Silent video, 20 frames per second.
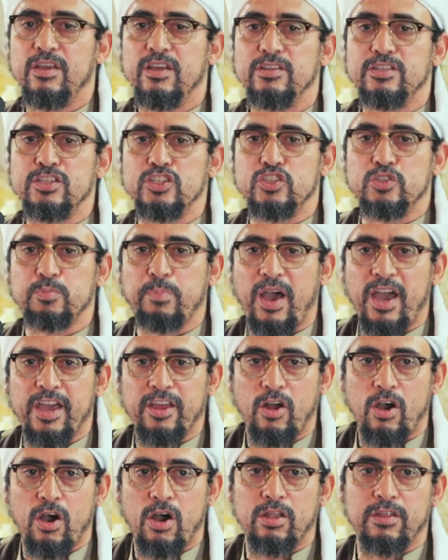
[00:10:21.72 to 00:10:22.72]
Despite
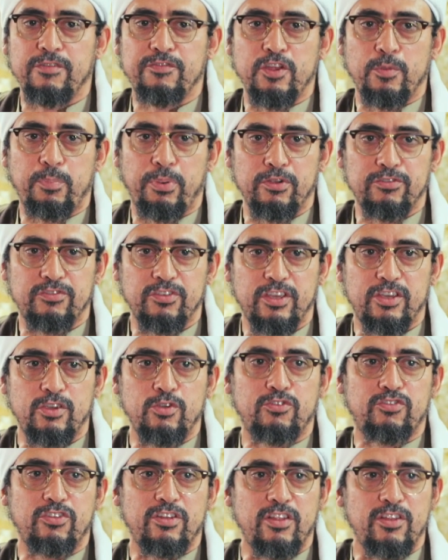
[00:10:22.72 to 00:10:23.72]
all of their
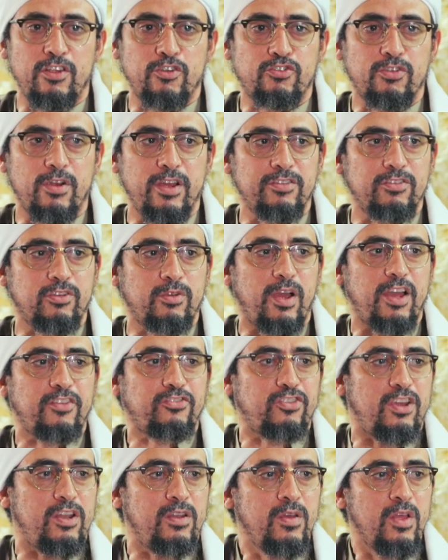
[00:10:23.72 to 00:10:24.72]
persecution and their
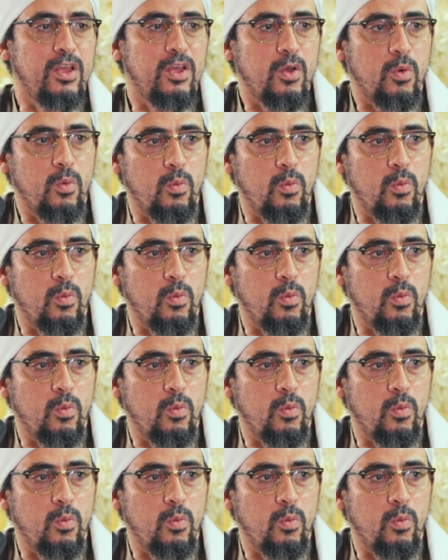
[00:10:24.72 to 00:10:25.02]
transgression,